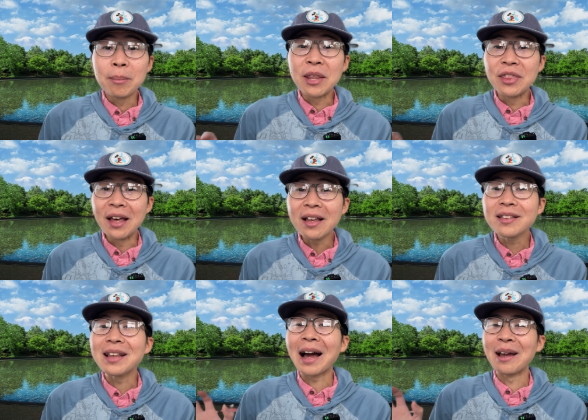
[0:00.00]
But
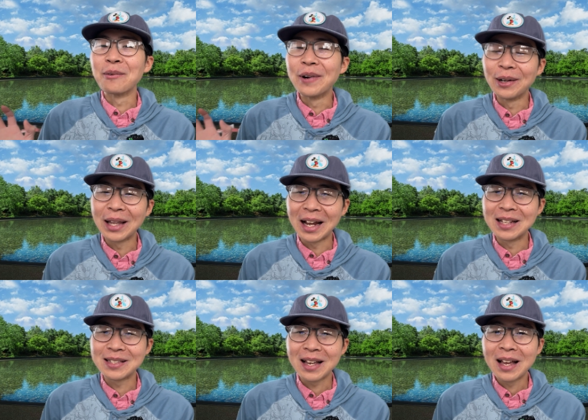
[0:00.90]
then I
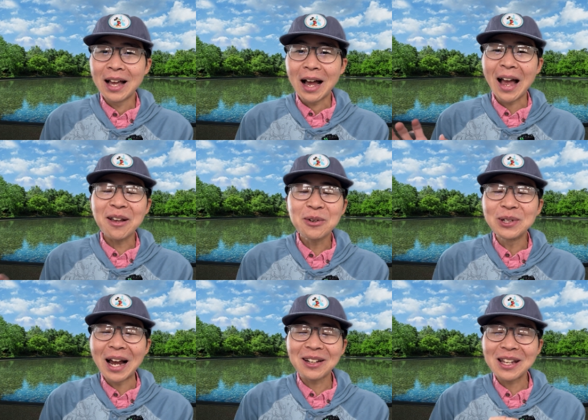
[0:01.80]
realized I
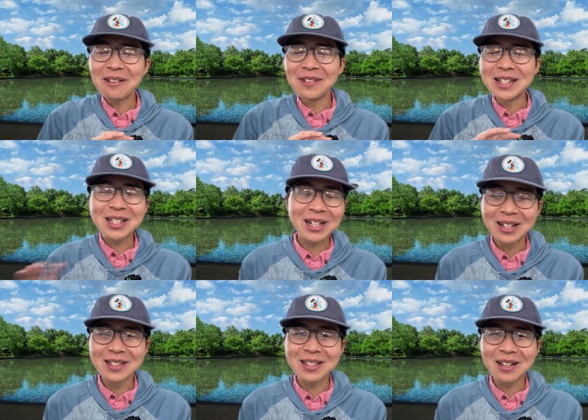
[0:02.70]
could not even
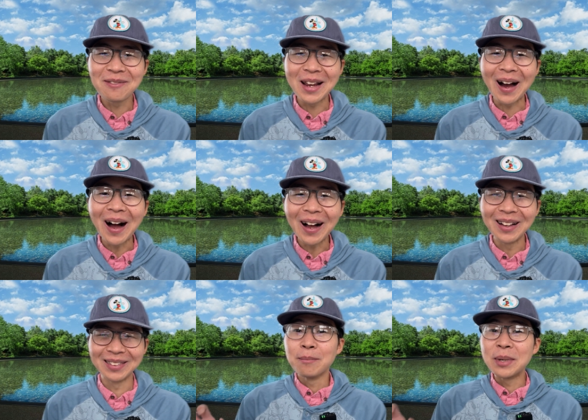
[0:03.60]
turn Siri
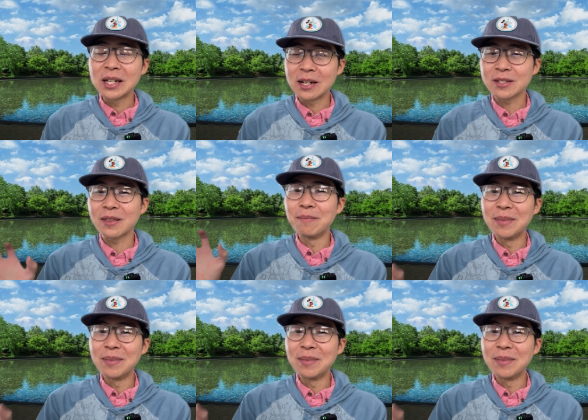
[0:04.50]
on because the